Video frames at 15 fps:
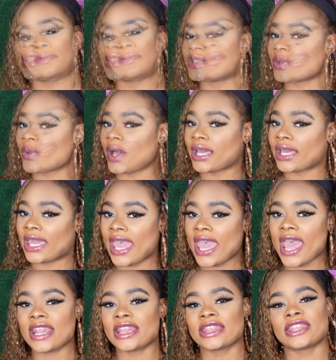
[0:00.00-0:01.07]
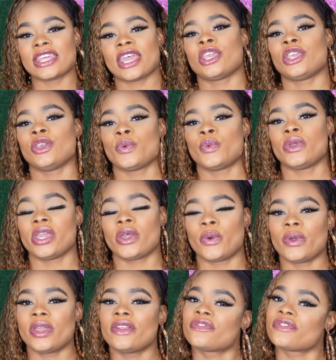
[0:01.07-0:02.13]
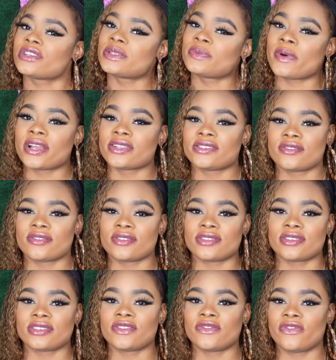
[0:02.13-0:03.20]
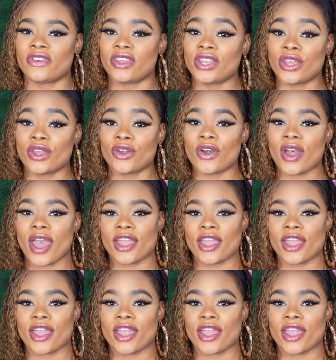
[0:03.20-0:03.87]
But so again, thank you Wequeen for sponsoring this video.